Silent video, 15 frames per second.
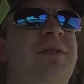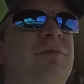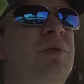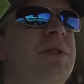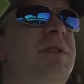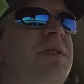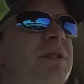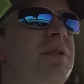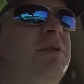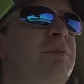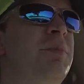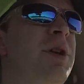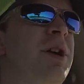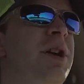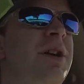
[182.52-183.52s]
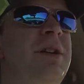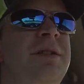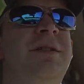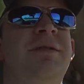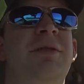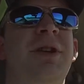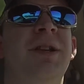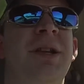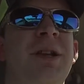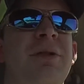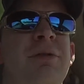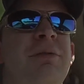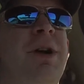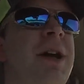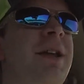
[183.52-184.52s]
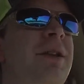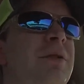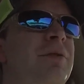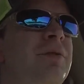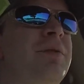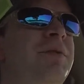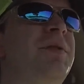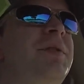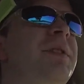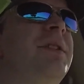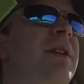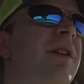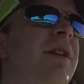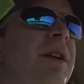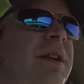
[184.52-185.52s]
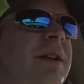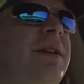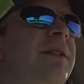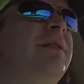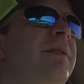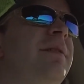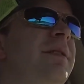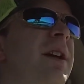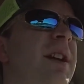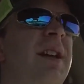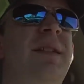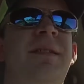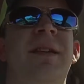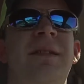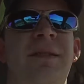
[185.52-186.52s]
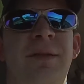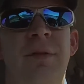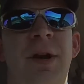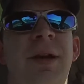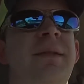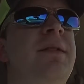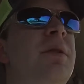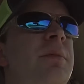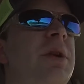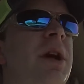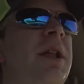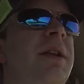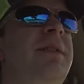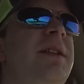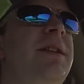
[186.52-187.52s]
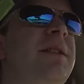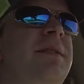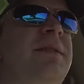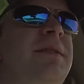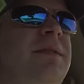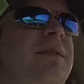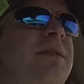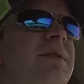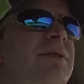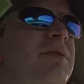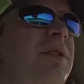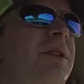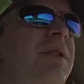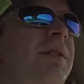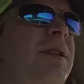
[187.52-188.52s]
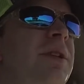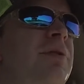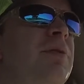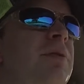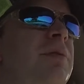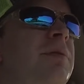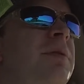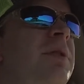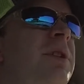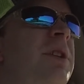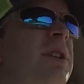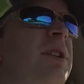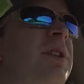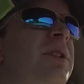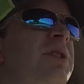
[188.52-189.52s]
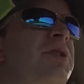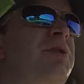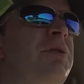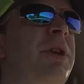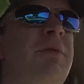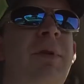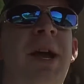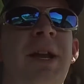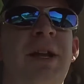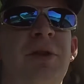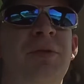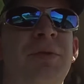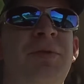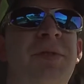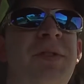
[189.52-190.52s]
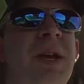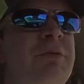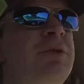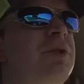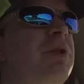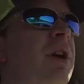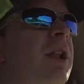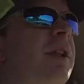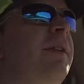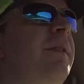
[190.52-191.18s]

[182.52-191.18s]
with some street legal radials on it. I guess that's the right terminology. I think it's street legal, street radials, is that what you call